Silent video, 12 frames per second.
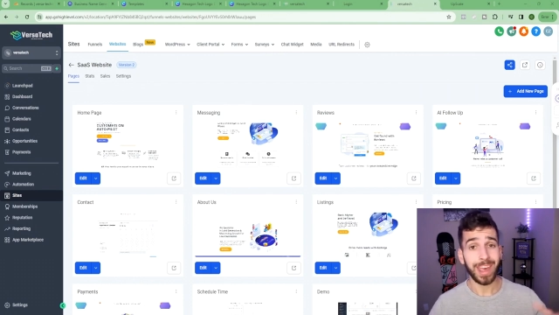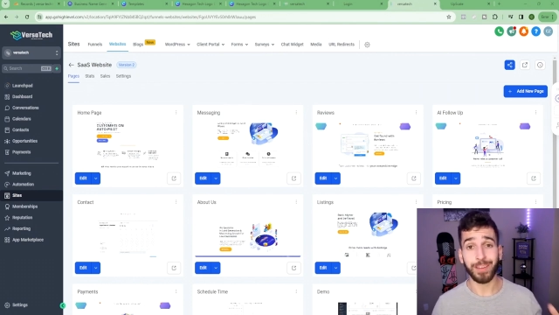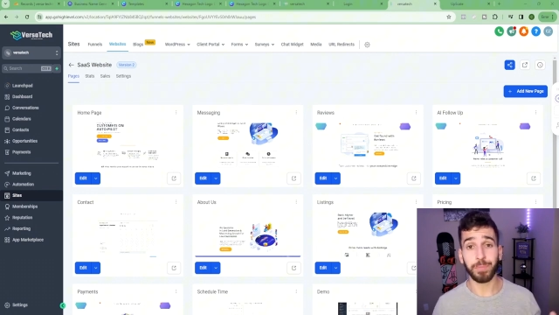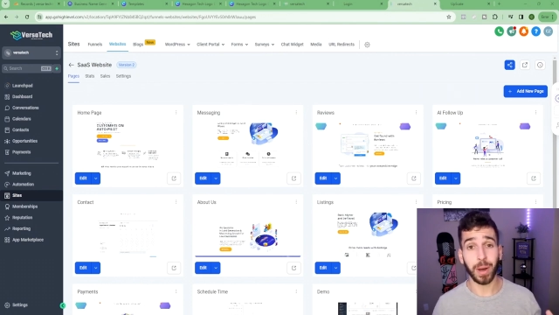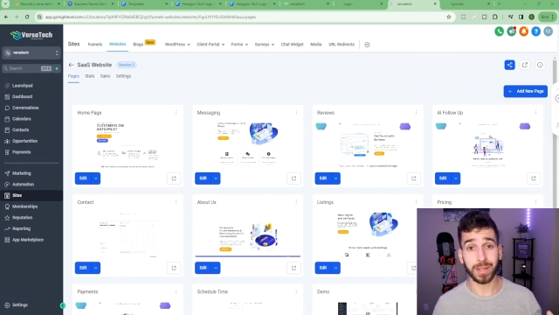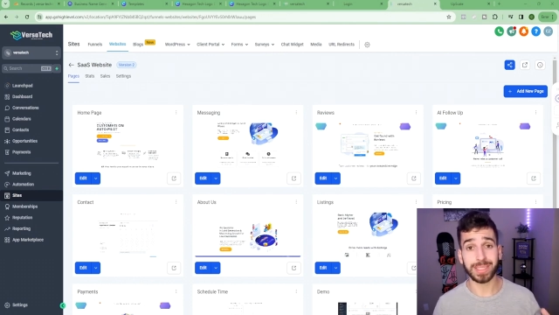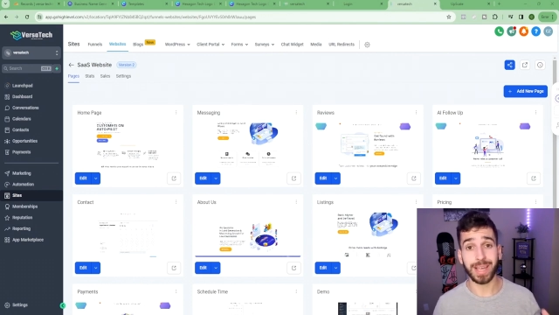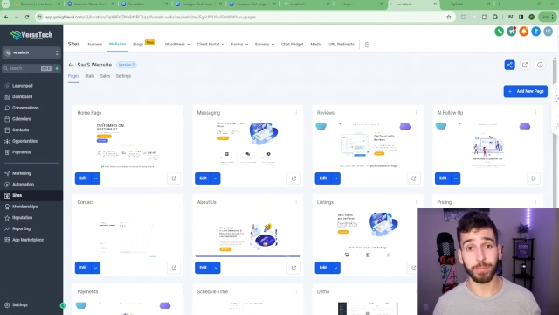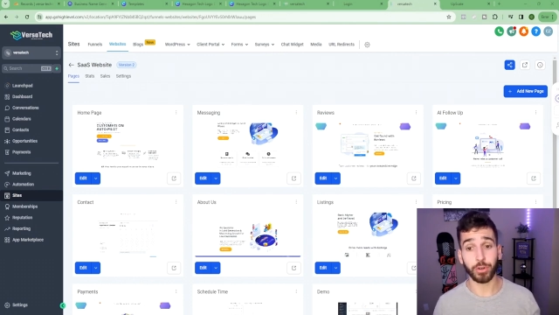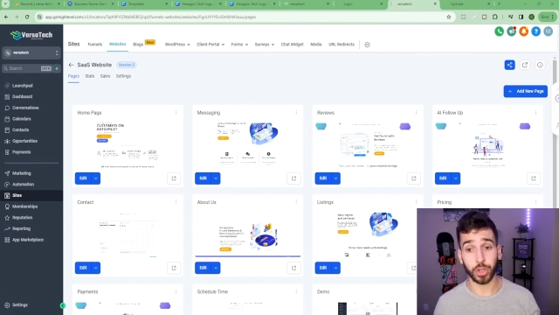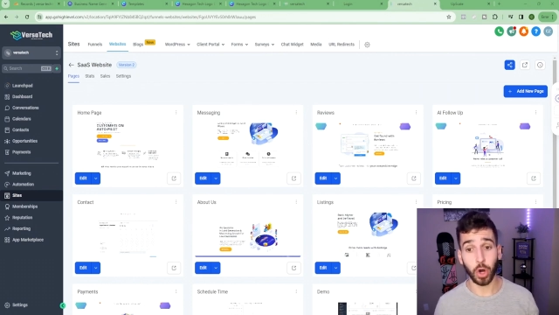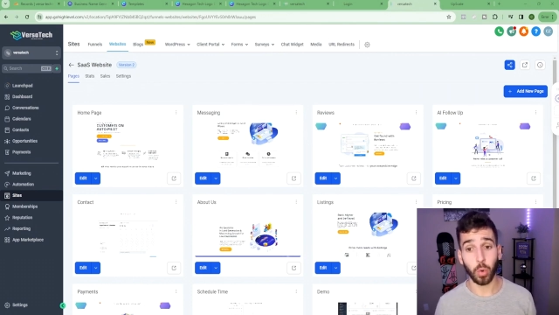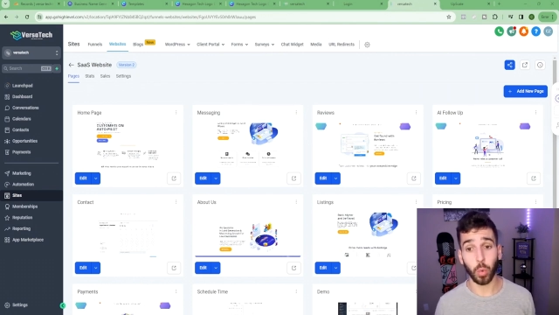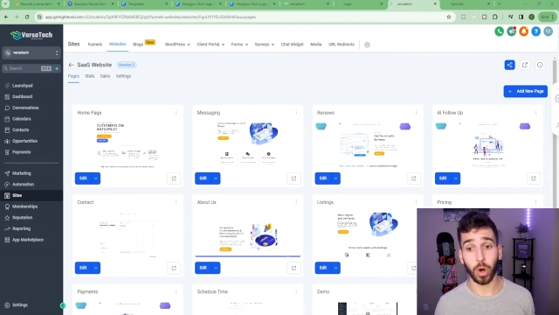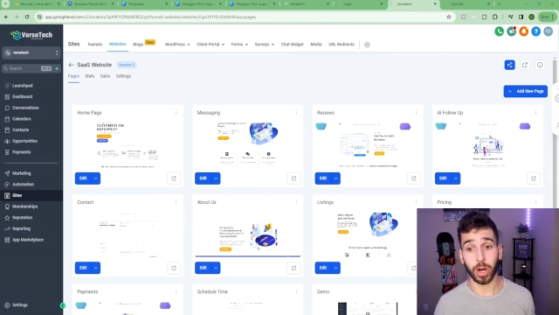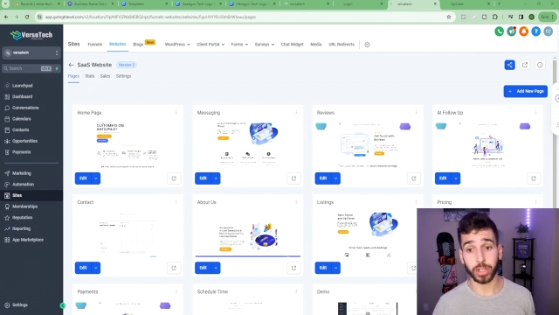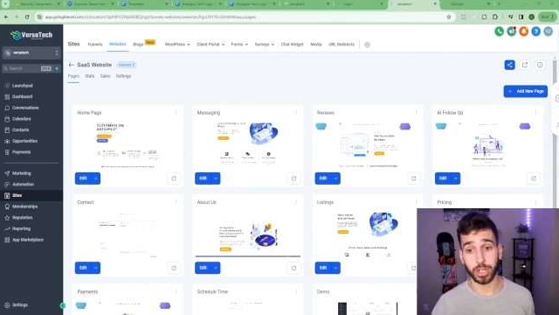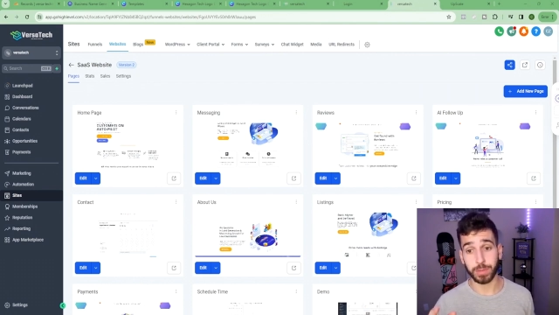If buttons ever don't
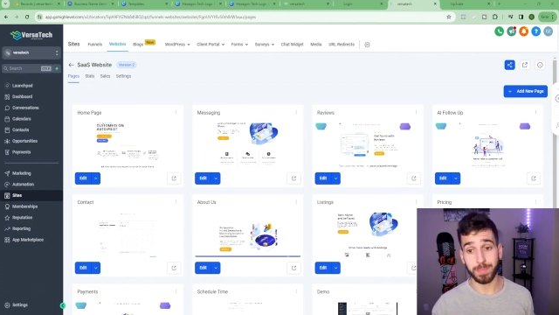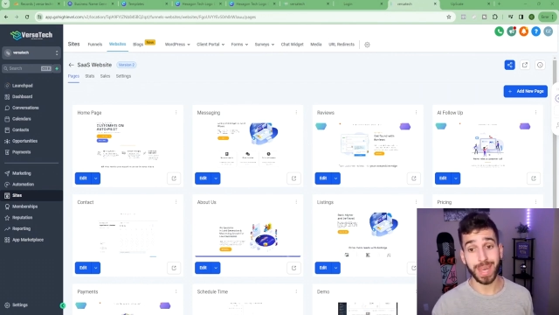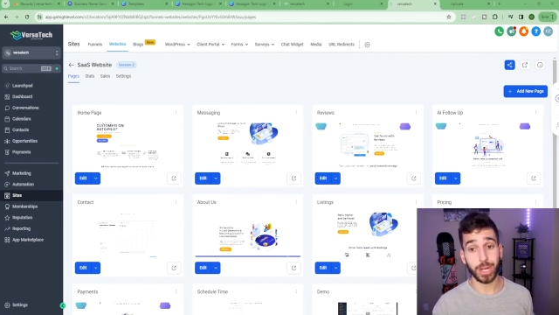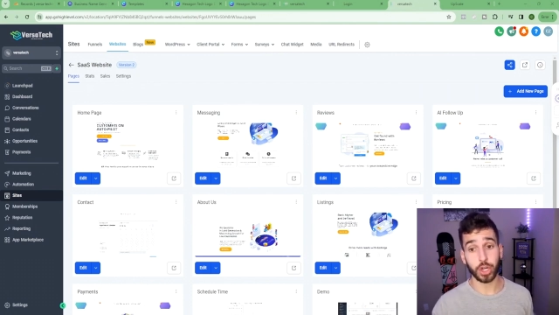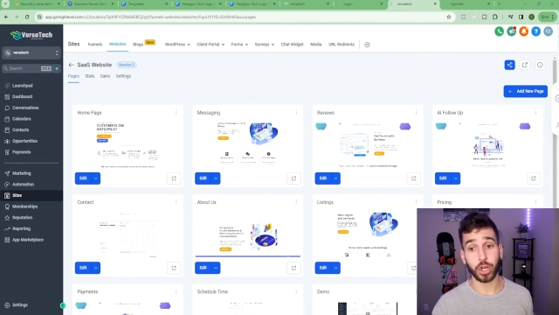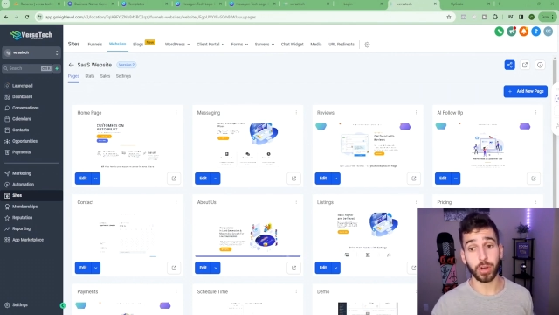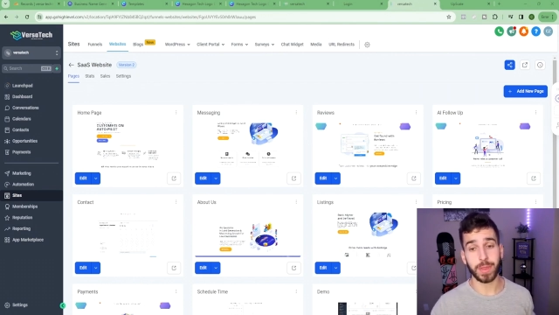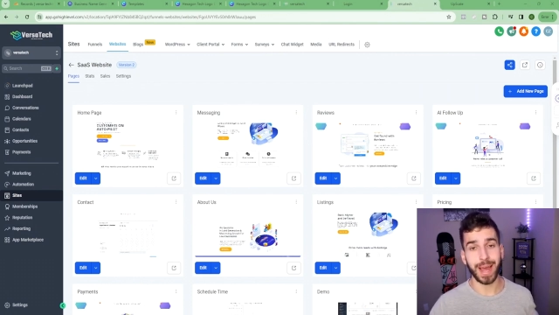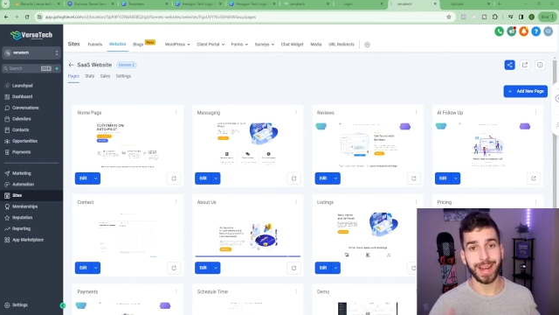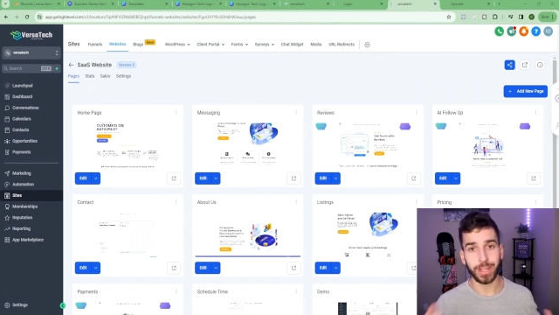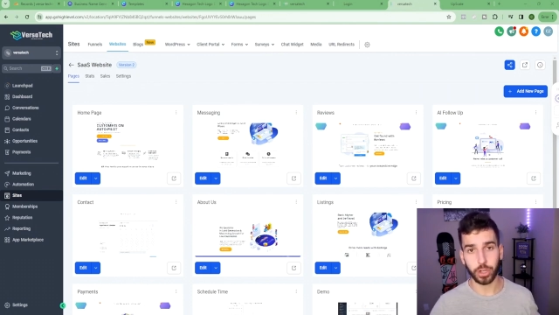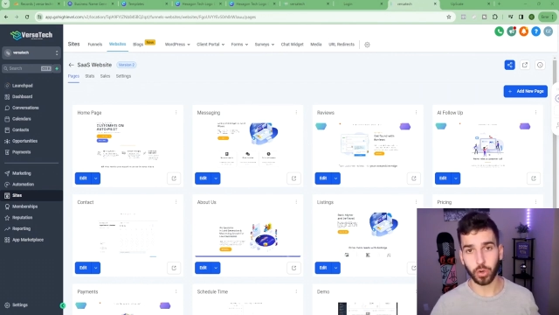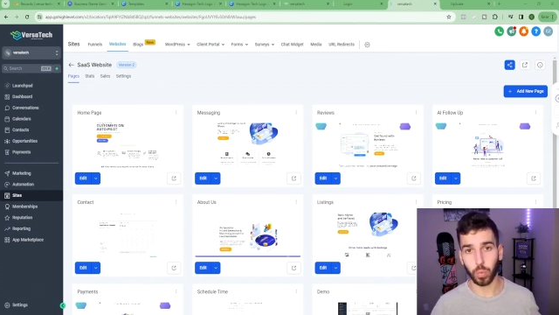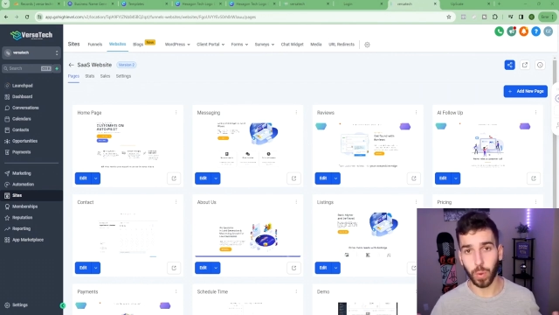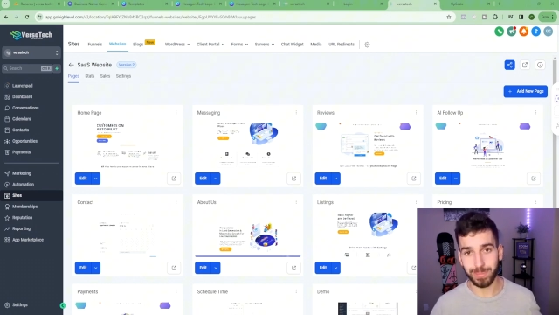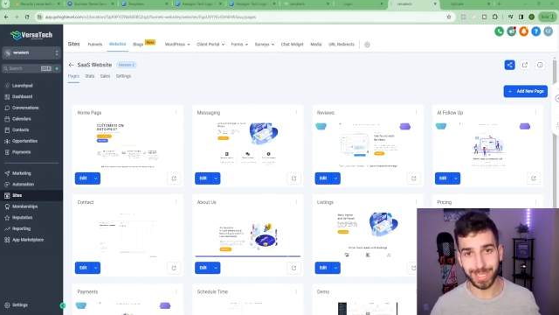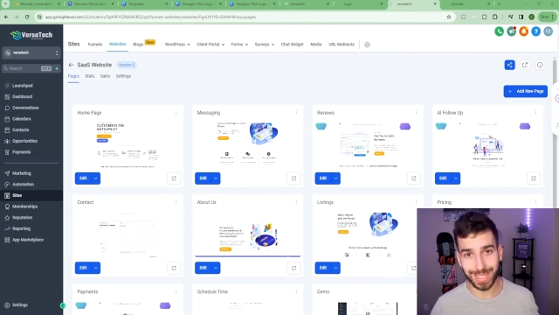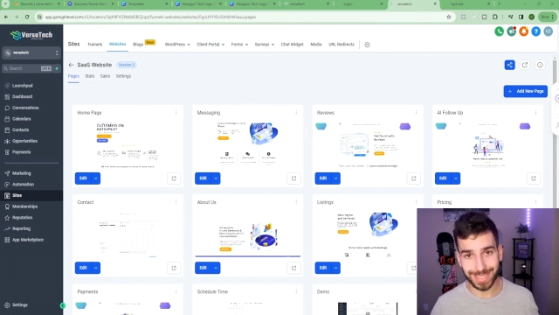work, just make sure that in your
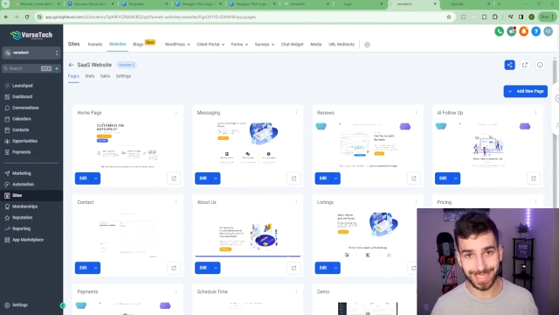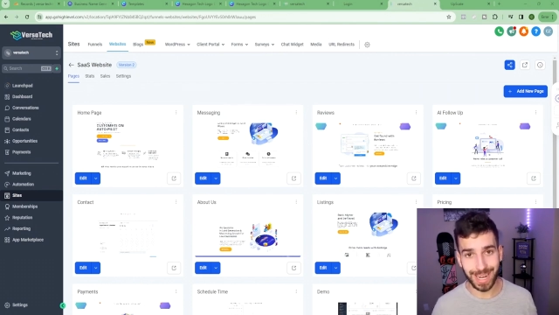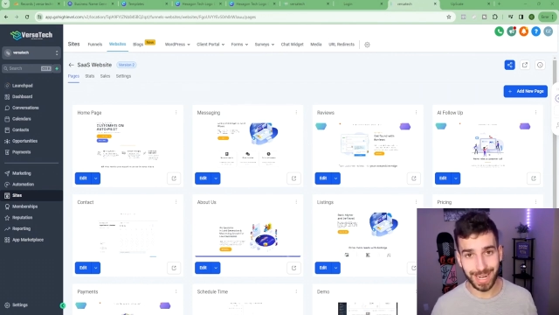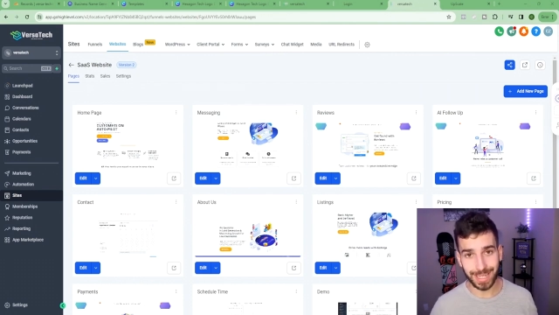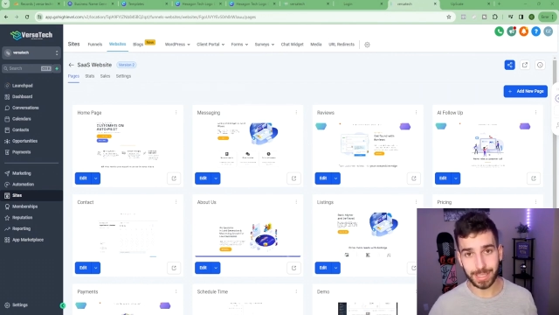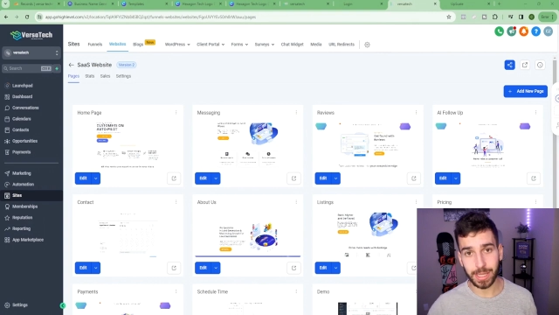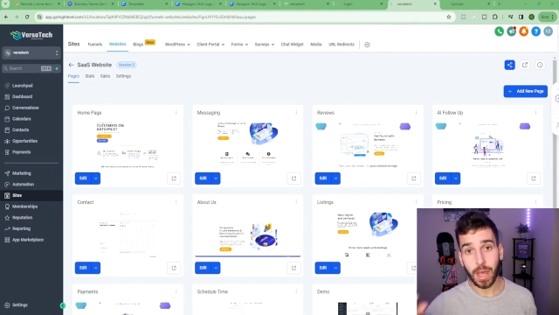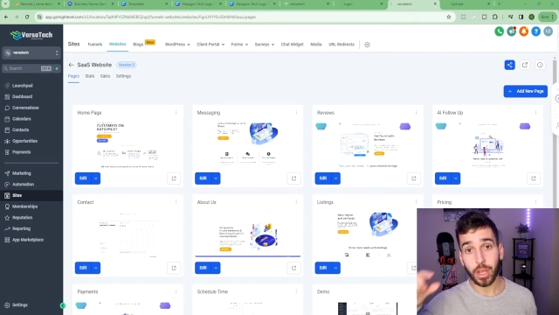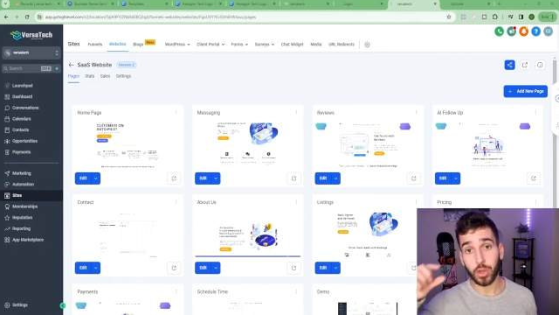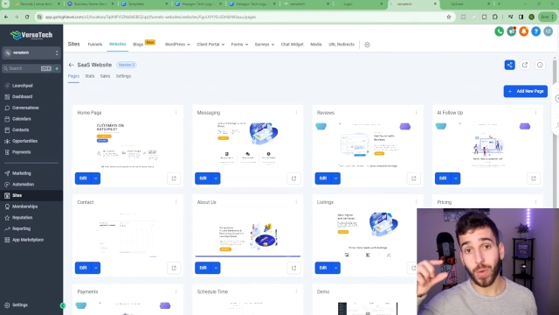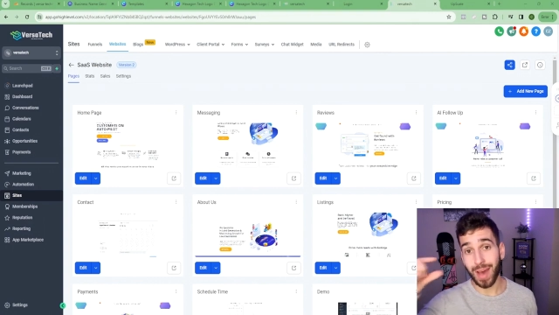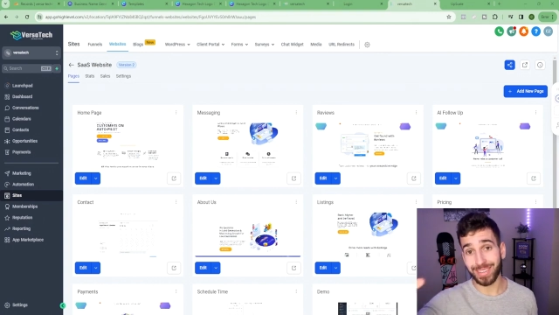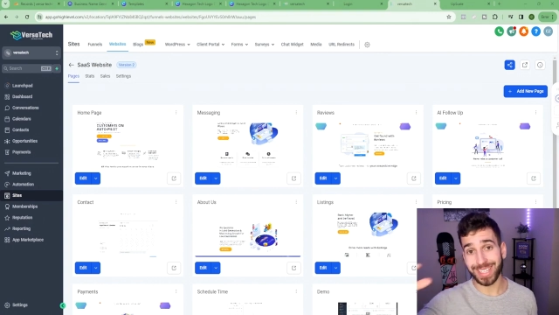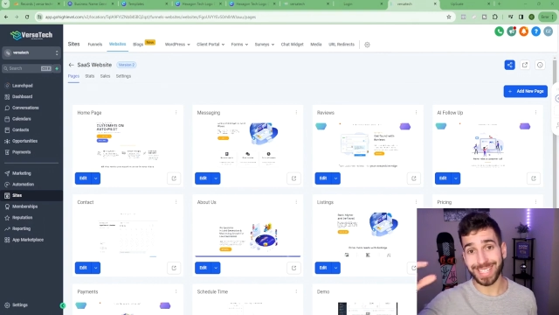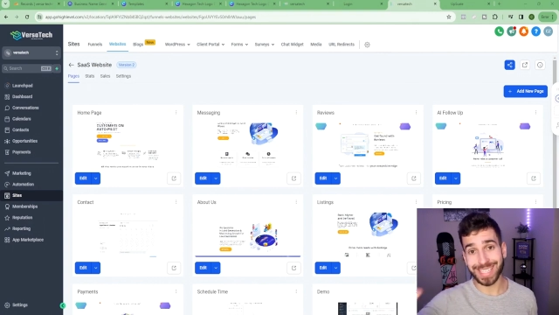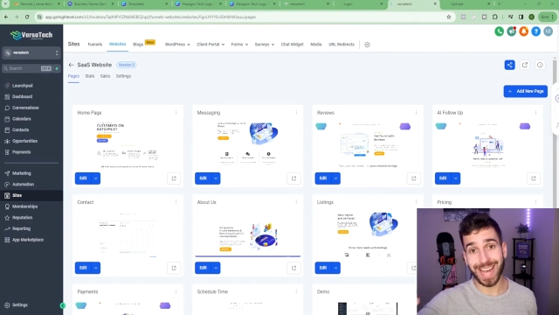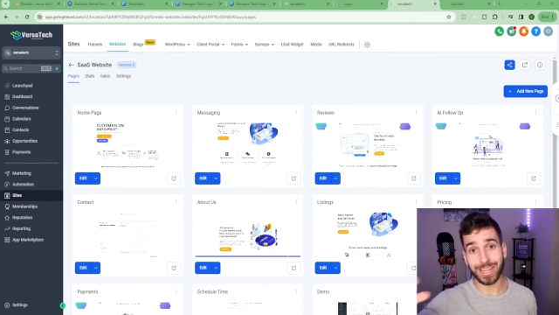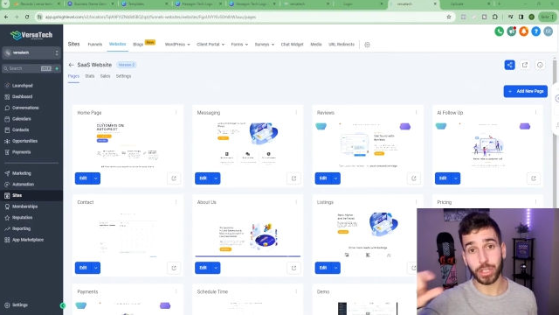website settings, you have it
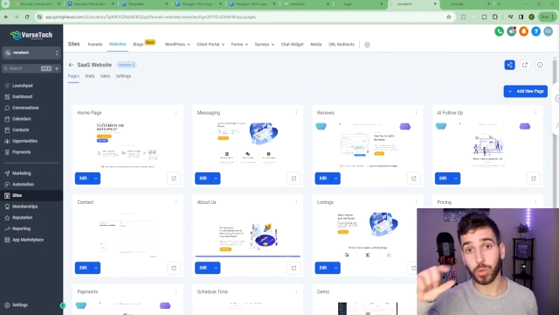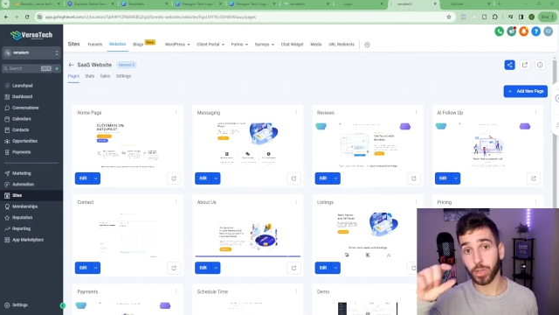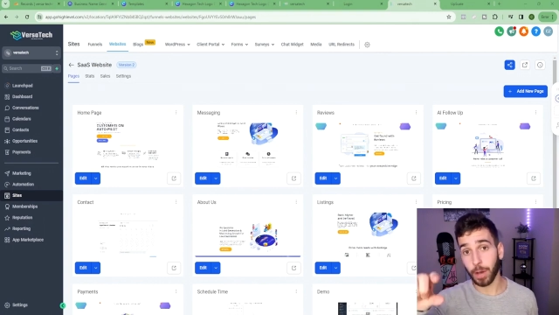set to